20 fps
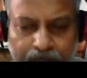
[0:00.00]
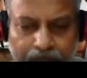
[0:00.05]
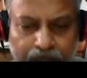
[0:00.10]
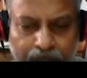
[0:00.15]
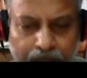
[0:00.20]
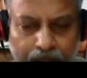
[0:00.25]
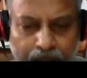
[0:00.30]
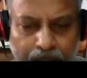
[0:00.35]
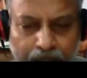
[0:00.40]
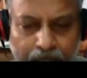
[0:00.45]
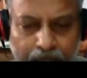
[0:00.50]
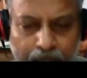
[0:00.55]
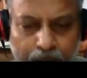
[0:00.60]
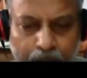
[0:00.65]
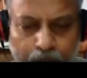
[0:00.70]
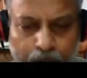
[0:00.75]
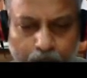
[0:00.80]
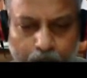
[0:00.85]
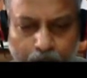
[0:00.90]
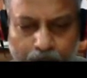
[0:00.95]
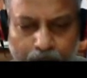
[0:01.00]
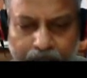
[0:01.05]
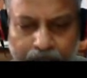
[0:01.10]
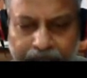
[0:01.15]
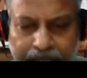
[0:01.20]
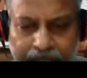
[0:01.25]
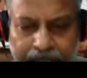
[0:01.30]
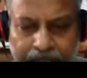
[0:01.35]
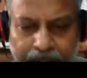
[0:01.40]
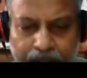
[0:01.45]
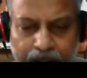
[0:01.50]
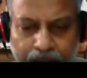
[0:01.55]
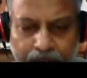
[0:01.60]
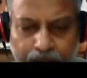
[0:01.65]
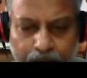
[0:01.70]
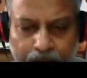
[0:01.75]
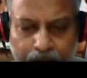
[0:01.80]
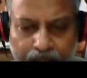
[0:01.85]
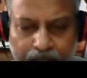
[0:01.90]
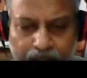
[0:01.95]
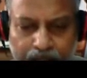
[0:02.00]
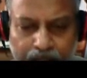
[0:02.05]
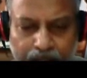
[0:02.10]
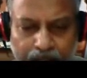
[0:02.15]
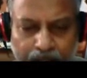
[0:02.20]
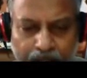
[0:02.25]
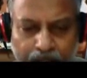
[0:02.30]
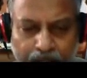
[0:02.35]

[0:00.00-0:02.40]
In order to know the direction of rotation,